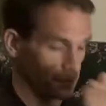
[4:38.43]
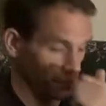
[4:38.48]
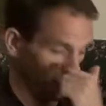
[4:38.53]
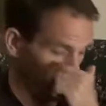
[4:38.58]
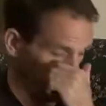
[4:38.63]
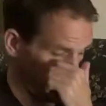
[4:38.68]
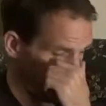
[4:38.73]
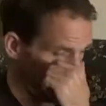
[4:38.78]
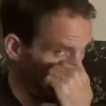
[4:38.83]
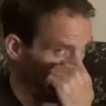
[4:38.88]

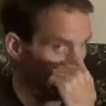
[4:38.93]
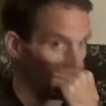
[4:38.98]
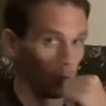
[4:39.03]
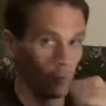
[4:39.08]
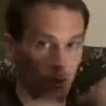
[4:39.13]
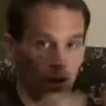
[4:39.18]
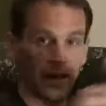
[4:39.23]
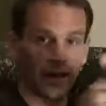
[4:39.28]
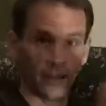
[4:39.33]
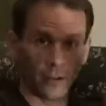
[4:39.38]
Film,
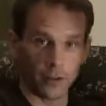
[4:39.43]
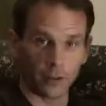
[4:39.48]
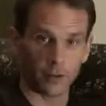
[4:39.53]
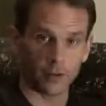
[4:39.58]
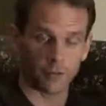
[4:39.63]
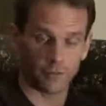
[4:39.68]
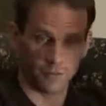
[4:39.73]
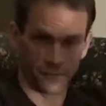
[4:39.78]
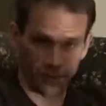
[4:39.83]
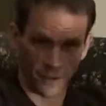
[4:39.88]

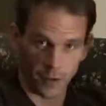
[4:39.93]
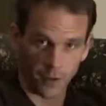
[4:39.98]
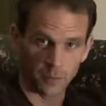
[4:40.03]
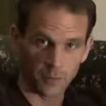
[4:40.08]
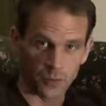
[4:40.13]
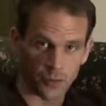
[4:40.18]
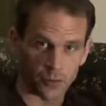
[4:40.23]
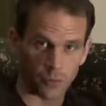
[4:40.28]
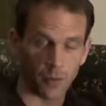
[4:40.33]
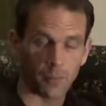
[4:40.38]
regular film
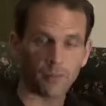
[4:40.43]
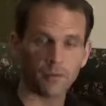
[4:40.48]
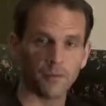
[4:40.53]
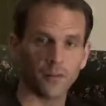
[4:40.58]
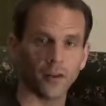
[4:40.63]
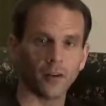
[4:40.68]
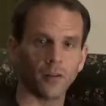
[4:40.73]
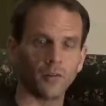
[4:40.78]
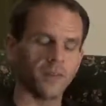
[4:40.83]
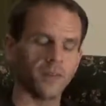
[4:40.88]
strip
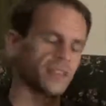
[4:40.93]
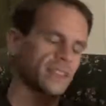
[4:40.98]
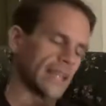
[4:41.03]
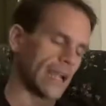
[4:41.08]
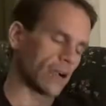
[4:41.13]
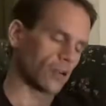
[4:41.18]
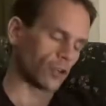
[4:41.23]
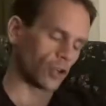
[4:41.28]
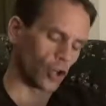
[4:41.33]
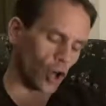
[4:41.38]
film is
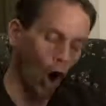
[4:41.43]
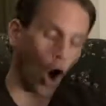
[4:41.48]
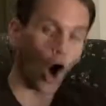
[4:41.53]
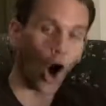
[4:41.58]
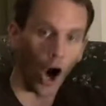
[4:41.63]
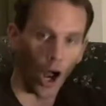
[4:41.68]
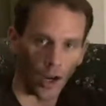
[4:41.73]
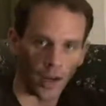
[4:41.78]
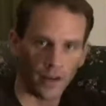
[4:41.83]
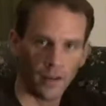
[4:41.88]
now
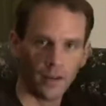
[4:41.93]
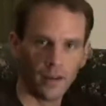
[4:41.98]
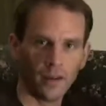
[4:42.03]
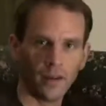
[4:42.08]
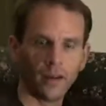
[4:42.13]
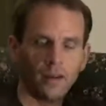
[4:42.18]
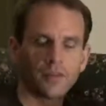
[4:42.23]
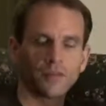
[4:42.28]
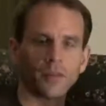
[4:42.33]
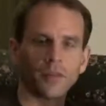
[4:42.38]
gone
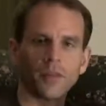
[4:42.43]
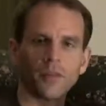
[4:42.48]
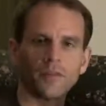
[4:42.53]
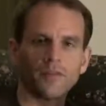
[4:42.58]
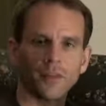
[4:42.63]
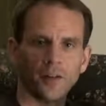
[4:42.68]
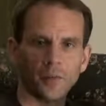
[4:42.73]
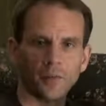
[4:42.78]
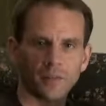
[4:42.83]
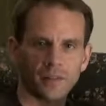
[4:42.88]
from the
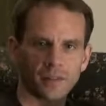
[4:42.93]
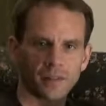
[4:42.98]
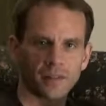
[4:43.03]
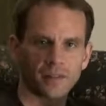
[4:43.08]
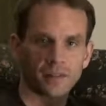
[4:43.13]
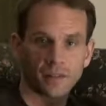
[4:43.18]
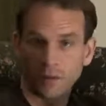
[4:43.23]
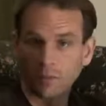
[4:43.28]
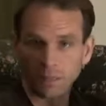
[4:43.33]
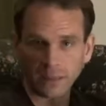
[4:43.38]
film business
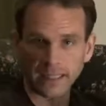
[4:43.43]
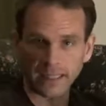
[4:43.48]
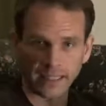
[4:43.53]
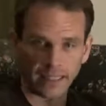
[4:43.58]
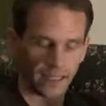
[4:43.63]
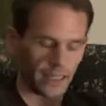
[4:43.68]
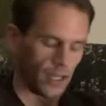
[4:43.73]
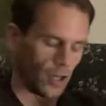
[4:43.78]
completely.